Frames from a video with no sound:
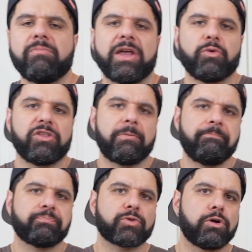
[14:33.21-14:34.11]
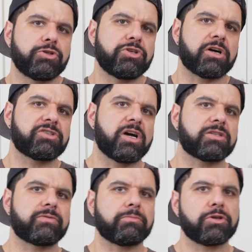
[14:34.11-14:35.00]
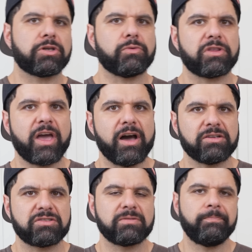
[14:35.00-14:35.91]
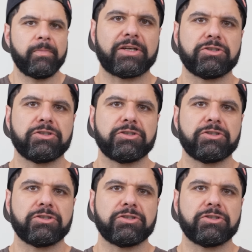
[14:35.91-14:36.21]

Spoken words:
made with gochujang sauce from Cooking with Chaos at